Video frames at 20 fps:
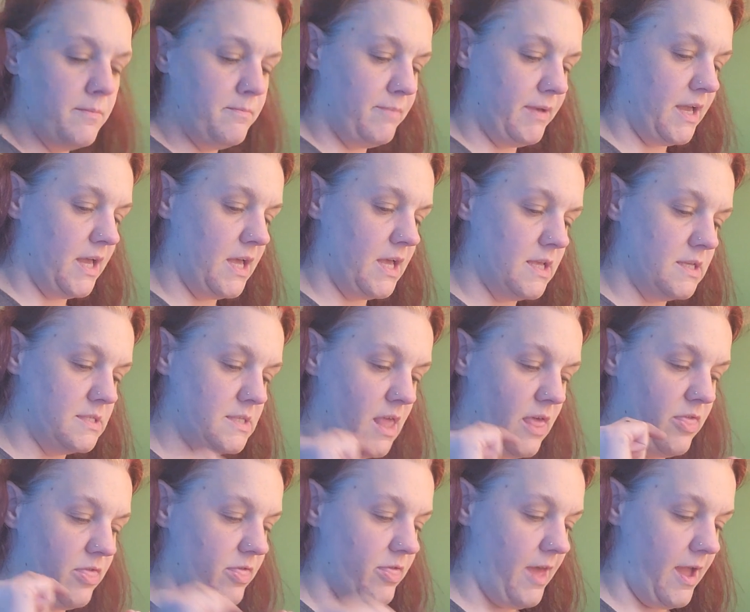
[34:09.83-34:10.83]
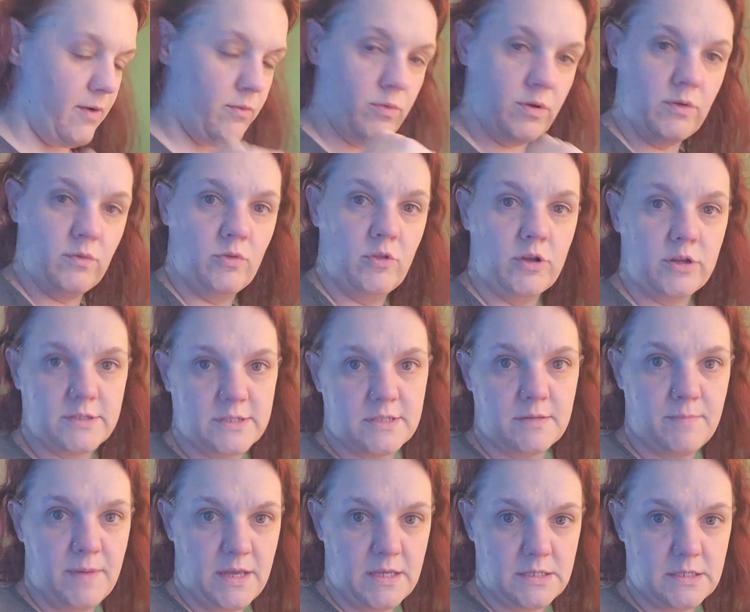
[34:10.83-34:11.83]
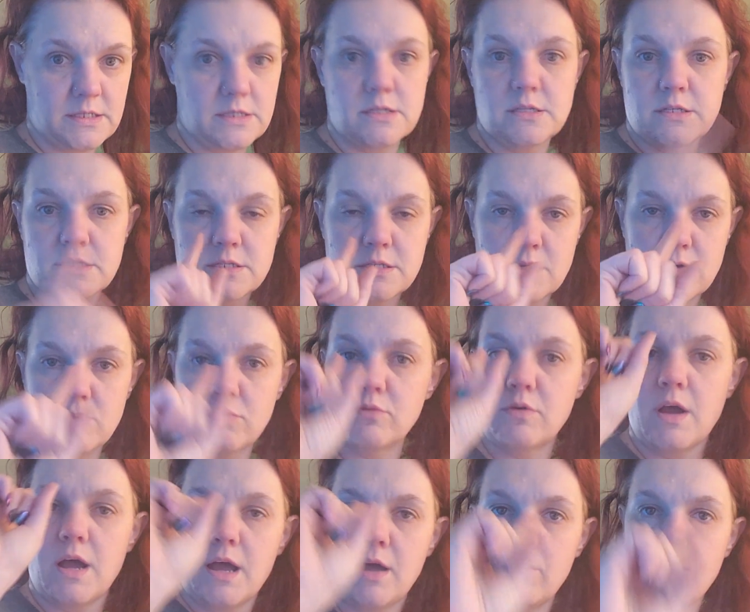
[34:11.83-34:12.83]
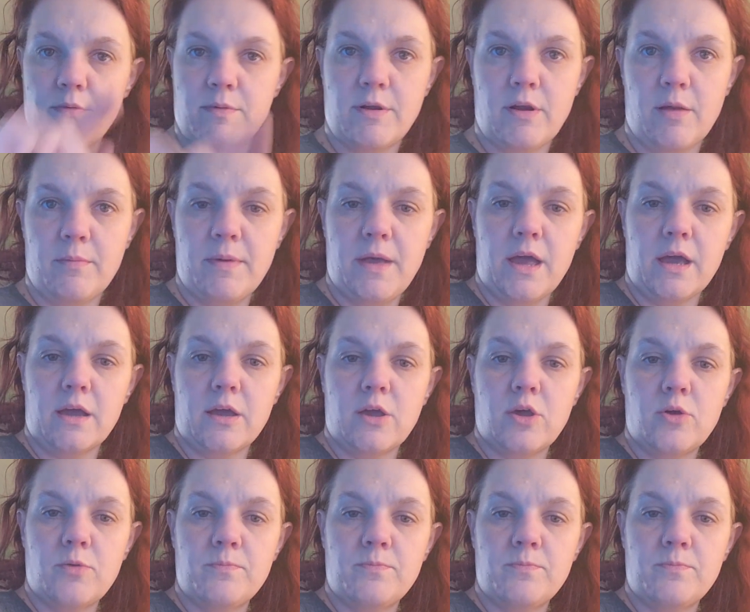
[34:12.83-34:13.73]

because that one looks the best. So I'll be right back.